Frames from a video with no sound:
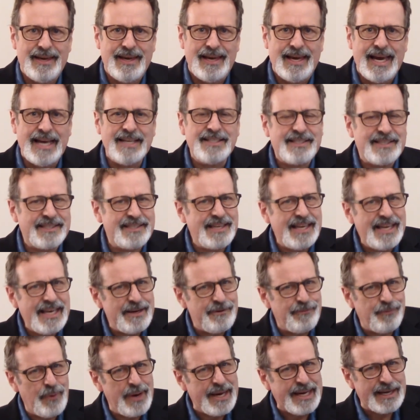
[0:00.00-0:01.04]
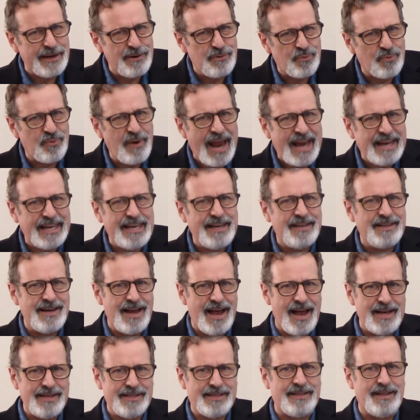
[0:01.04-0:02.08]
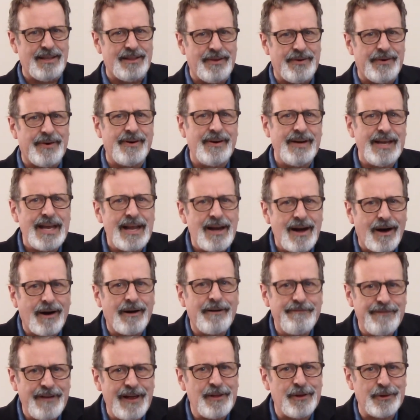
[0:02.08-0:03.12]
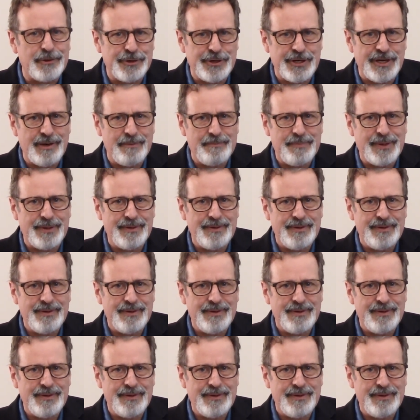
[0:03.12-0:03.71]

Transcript: and see if we can recognize the Lord in our fellowship.